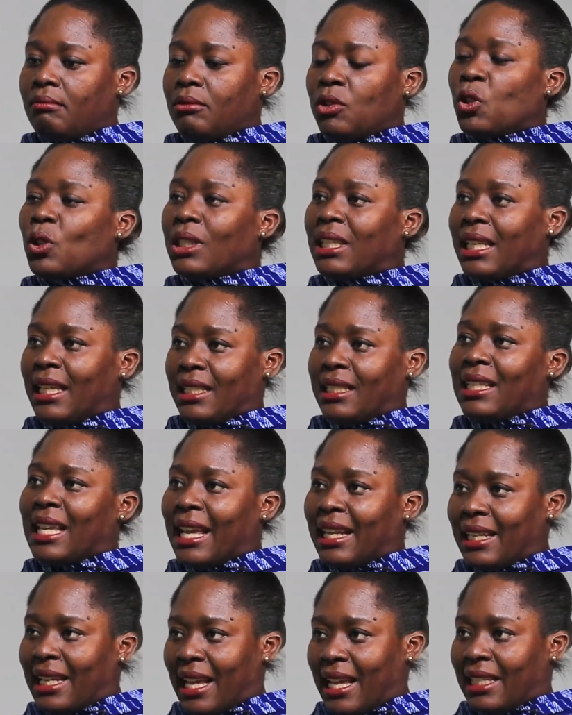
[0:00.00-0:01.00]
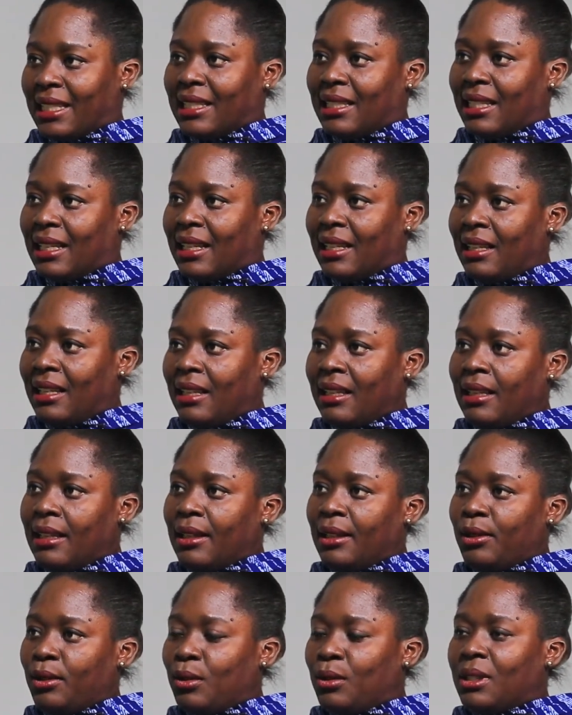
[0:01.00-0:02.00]
you get an answer
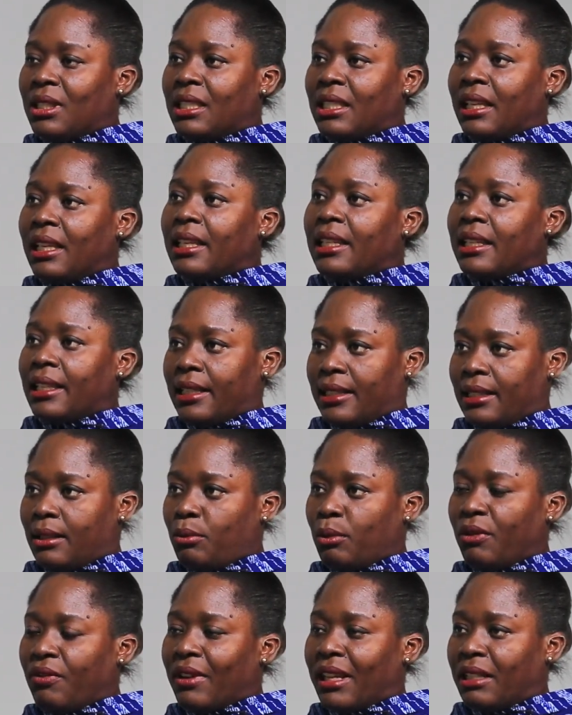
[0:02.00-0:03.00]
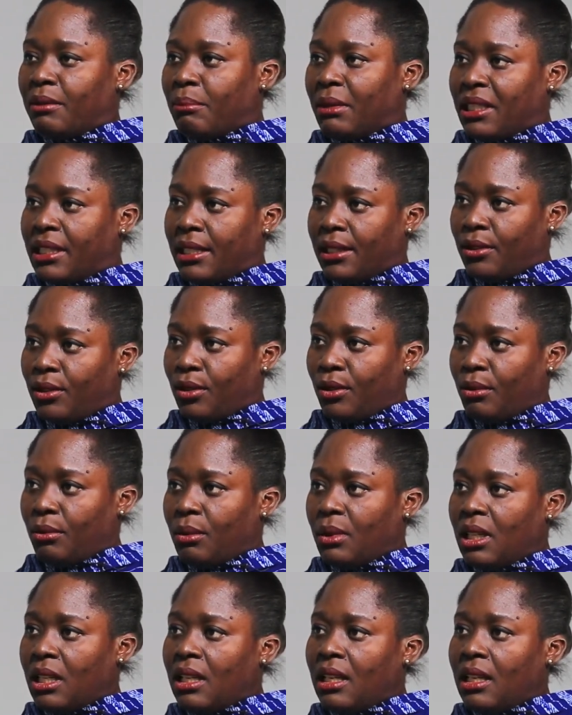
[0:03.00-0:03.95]
to say, yes, we've admitted you.